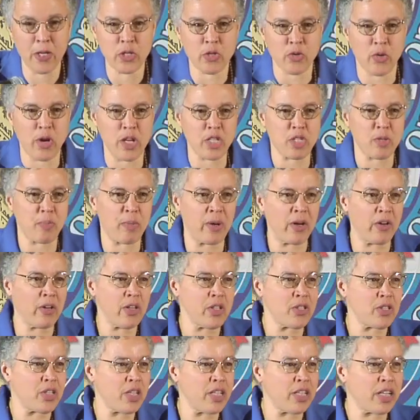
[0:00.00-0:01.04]

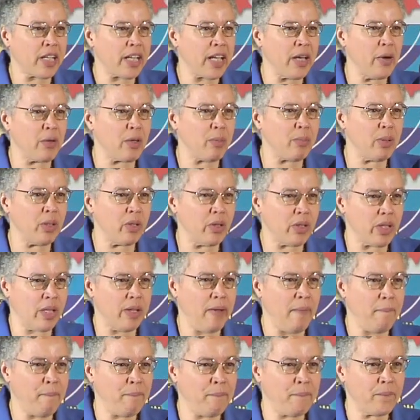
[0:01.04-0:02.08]
transparency and
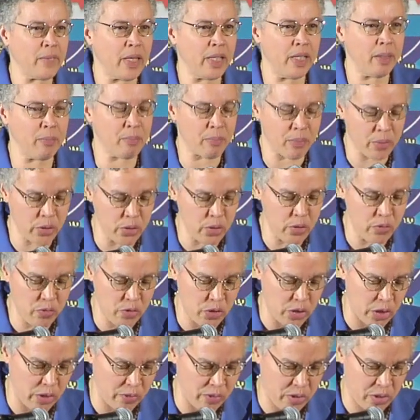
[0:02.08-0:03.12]
accountability, and improved
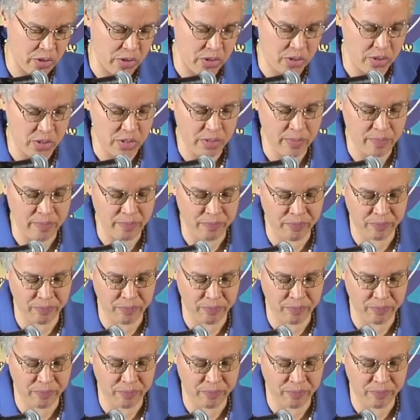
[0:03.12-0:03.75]
services.